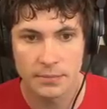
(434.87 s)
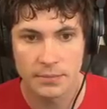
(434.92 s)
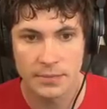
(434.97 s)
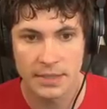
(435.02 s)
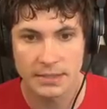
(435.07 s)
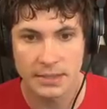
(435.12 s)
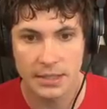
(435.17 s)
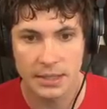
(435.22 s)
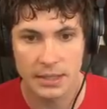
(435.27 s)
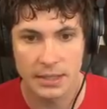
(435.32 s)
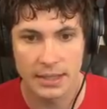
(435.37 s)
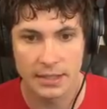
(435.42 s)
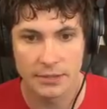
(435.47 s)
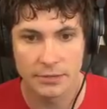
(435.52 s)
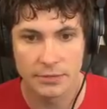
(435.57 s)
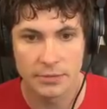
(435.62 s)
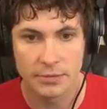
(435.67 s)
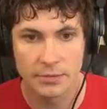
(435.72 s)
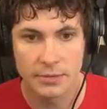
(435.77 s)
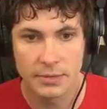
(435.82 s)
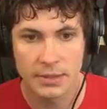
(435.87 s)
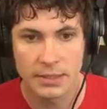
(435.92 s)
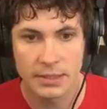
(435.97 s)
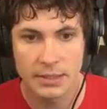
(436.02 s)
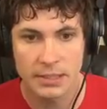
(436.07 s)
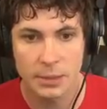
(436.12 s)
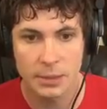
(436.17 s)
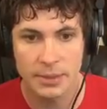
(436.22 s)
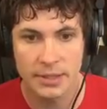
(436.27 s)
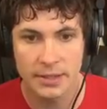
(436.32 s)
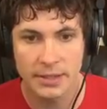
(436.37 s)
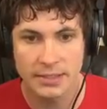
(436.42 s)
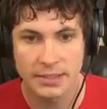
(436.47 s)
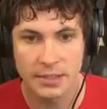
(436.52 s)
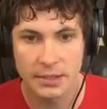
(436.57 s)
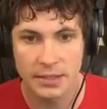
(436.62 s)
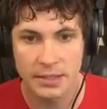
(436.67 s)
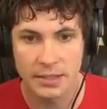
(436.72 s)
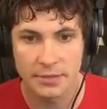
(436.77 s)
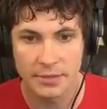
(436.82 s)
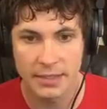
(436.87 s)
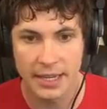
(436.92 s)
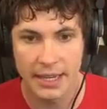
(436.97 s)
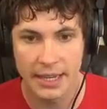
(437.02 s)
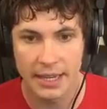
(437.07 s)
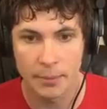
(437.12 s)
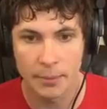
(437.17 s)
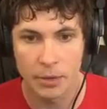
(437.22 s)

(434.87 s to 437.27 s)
There's a cliff. Toby, there is no cliff yet.